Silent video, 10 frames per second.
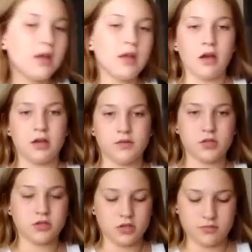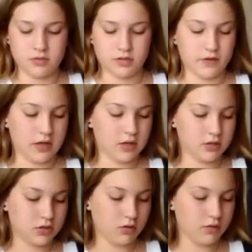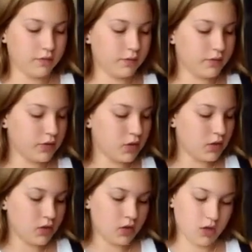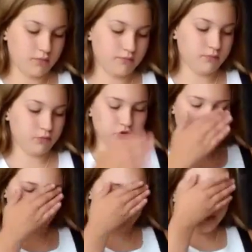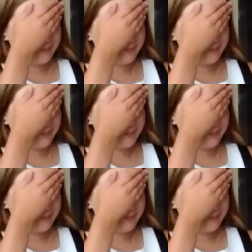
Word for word: And I've just got some Nivea Soft um, Moisturising Cream.